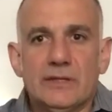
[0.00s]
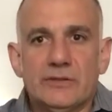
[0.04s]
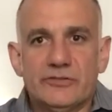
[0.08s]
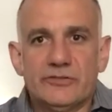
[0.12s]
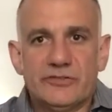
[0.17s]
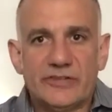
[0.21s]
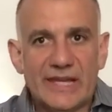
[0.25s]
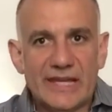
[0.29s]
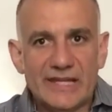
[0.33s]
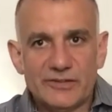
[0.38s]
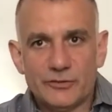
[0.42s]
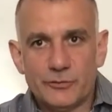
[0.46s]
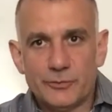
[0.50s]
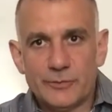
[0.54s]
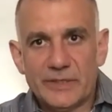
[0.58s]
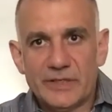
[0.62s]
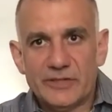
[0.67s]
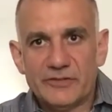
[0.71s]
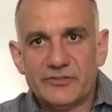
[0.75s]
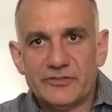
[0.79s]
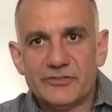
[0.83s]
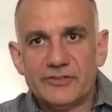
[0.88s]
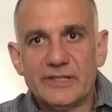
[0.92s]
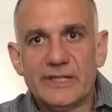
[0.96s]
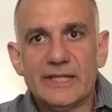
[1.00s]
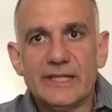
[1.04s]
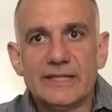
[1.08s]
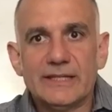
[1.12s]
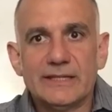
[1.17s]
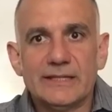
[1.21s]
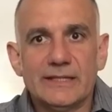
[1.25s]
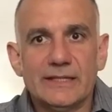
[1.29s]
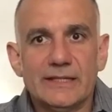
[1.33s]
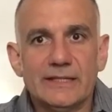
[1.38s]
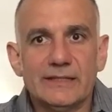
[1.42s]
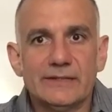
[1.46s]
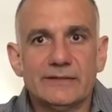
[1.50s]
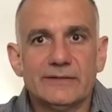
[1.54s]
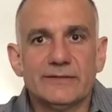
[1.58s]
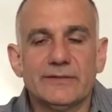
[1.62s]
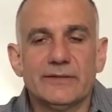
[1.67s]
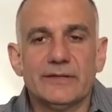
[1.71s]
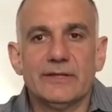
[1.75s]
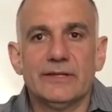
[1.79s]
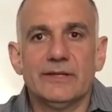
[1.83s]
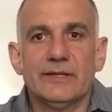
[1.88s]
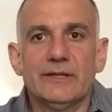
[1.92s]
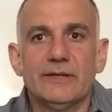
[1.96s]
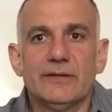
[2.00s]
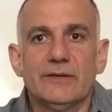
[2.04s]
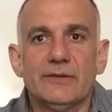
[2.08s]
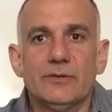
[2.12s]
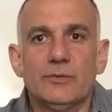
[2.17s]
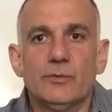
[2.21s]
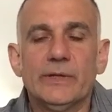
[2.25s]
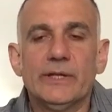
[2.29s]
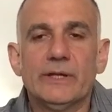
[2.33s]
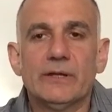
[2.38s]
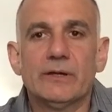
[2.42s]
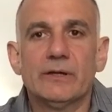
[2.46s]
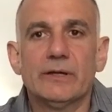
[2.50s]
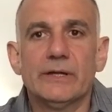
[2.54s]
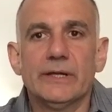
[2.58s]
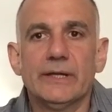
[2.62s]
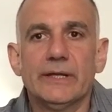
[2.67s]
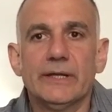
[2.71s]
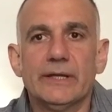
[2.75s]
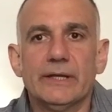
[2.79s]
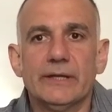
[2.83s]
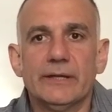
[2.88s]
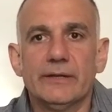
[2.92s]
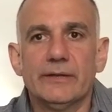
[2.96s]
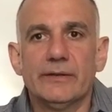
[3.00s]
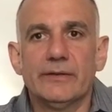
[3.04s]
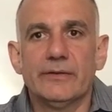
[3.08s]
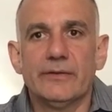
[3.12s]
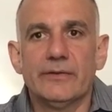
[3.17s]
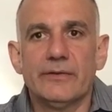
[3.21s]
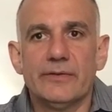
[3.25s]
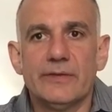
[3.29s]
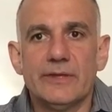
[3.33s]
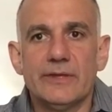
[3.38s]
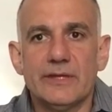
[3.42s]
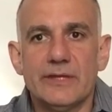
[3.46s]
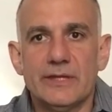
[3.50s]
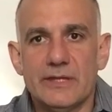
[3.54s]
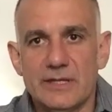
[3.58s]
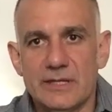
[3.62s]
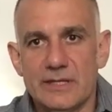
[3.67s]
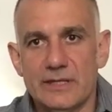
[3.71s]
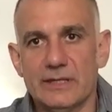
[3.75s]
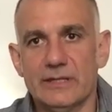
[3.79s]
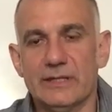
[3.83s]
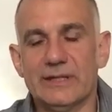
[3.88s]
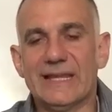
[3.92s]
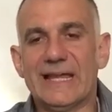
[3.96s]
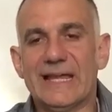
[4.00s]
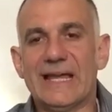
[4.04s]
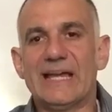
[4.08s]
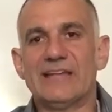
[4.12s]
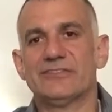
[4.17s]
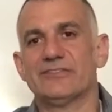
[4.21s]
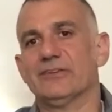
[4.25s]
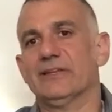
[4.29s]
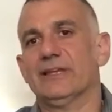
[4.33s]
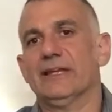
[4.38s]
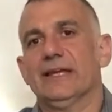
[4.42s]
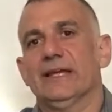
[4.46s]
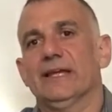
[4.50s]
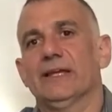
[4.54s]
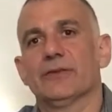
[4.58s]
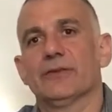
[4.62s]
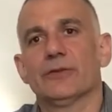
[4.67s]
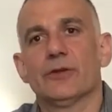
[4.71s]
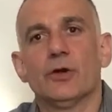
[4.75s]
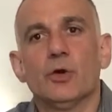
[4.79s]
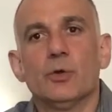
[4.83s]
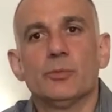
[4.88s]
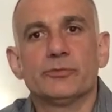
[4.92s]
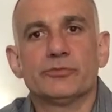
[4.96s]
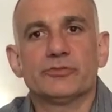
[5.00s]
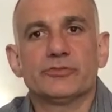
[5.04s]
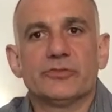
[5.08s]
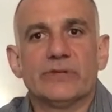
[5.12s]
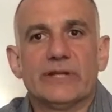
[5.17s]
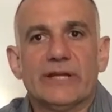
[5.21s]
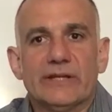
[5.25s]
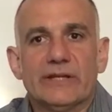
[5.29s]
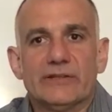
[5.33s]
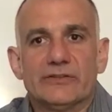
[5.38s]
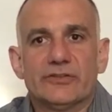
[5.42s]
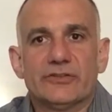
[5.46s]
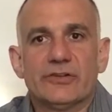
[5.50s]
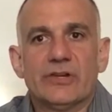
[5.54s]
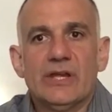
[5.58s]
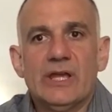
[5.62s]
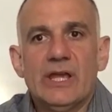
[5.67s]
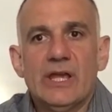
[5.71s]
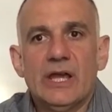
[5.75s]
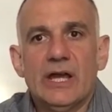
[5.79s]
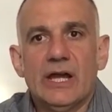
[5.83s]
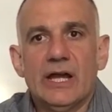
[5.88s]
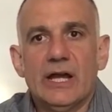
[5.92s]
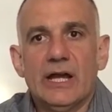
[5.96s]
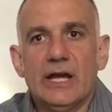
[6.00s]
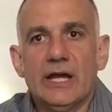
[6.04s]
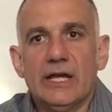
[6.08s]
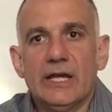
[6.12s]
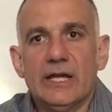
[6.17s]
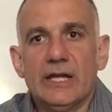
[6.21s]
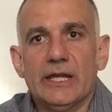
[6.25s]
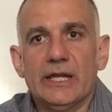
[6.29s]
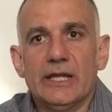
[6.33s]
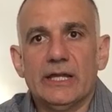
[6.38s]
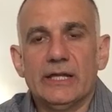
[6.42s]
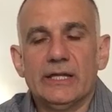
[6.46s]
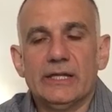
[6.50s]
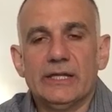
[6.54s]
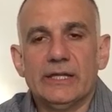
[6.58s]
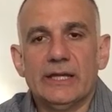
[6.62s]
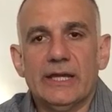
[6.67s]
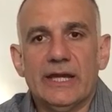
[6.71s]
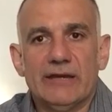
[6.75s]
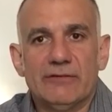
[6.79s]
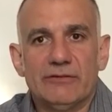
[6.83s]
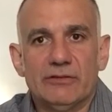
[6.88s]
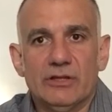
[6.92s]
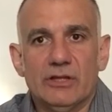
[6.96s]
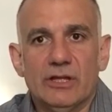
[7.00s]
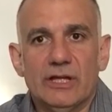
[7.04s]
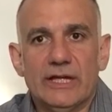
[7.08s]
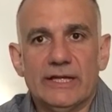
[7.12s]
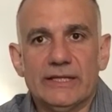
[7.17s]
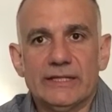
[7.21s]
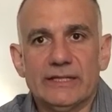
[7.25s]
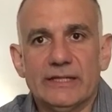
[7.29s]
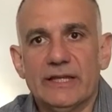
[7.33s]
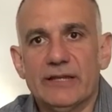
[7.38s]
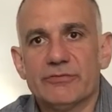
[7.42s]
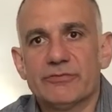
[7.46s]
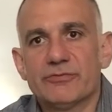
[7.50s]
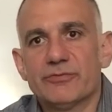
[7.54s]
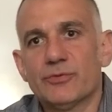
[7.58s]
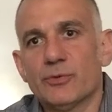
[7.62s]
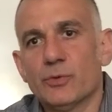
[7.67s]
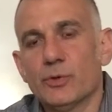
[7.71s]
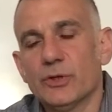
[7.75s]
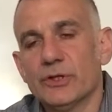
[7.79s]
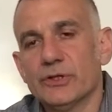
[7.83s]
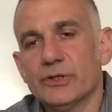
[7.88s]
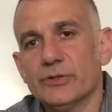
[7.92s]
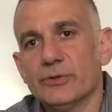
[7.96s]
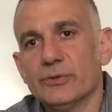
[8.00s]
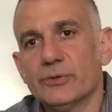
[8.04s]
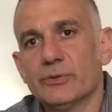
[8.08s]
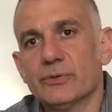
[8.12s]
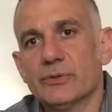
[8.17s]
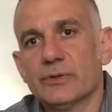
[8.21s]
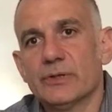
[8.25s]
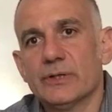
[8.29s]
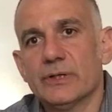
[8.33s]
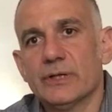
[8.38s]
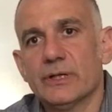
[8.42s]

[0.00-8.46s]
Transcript: Saddens me to say that we are in the last leg of the home stretch. I have a lot left for you,